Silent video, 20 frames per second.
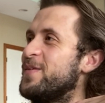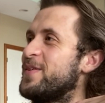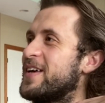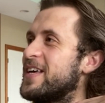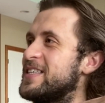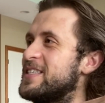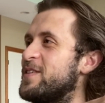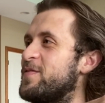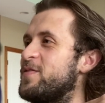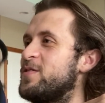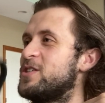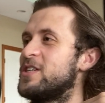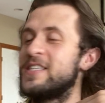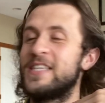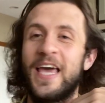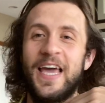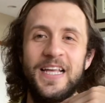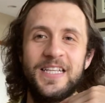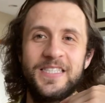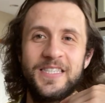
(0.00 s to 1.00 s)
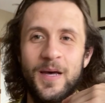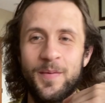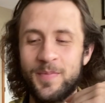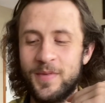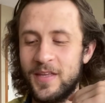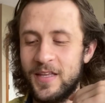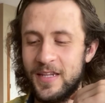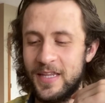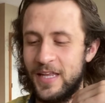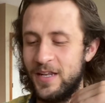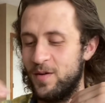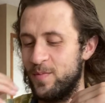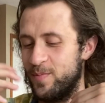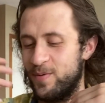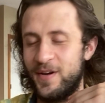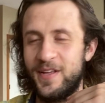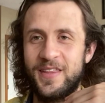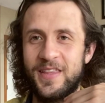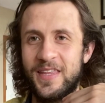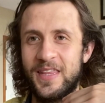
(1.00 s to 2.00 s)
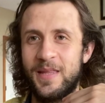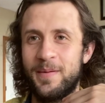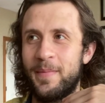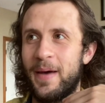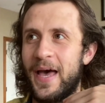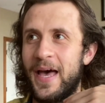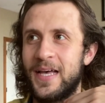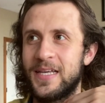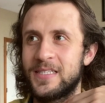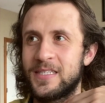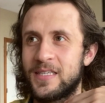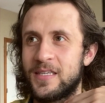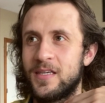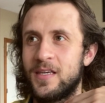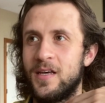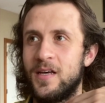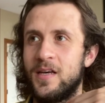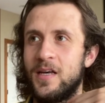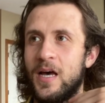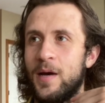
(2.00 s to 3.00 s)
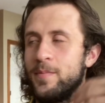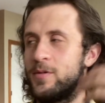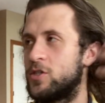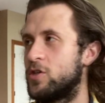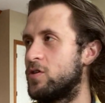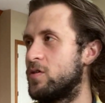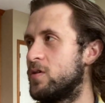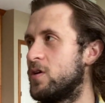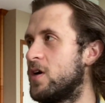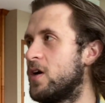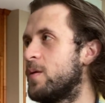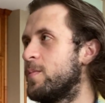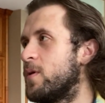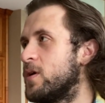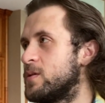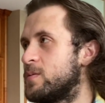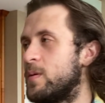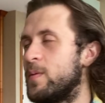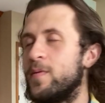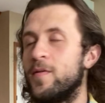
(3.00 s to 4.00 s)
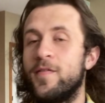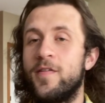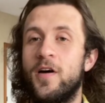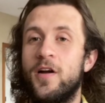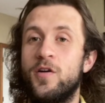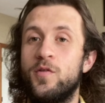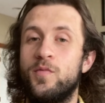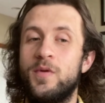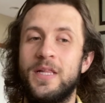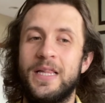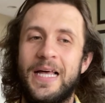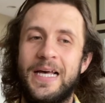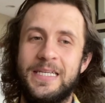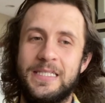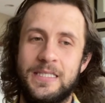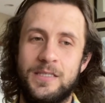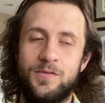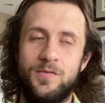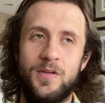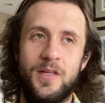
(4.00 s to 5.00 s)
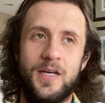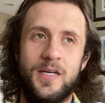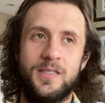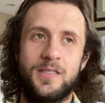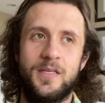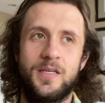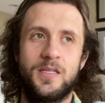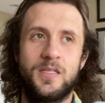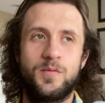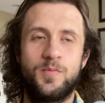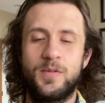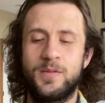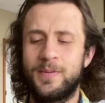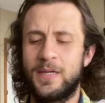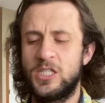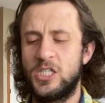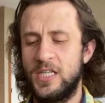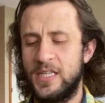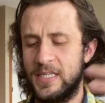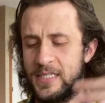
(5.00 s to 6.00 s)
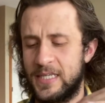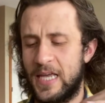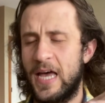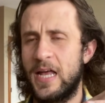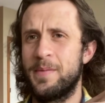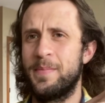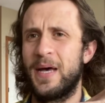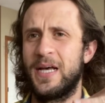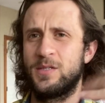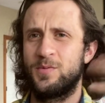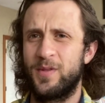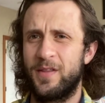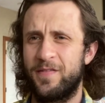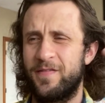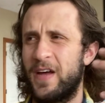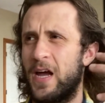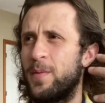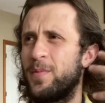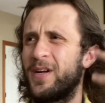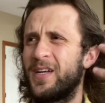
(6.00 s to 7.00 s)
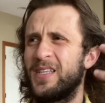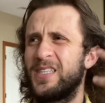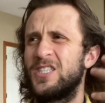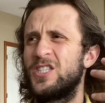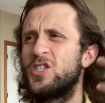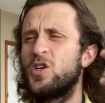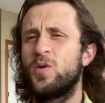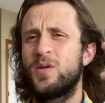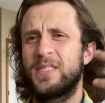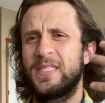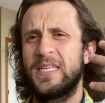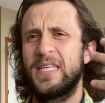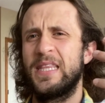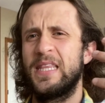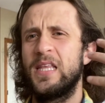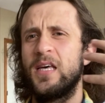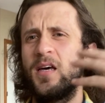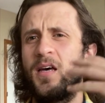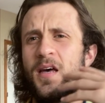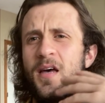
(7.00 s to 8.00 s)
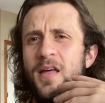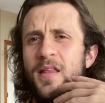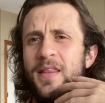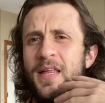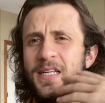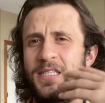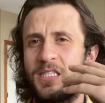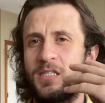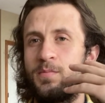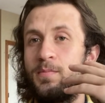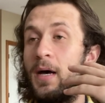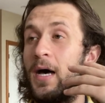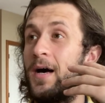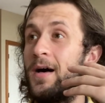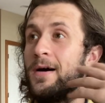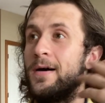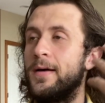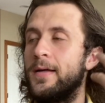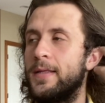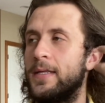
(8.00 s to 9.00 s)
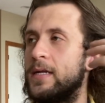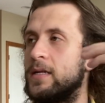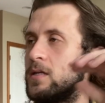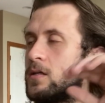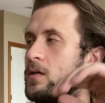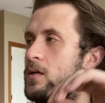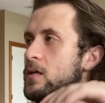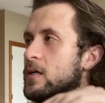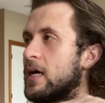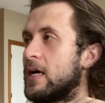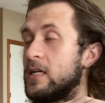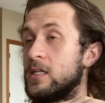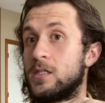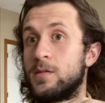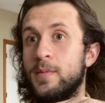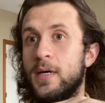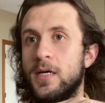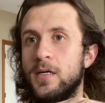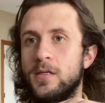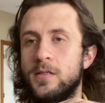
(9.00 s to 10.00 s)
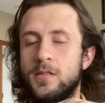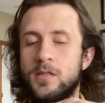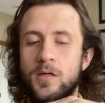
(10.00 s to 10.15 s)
Because if you just ate something and then you breathe in the mask, I'm sure most people have already realized this, but especially this kind of mask with the fabric, it soaks in that smell, and then it kind of smells.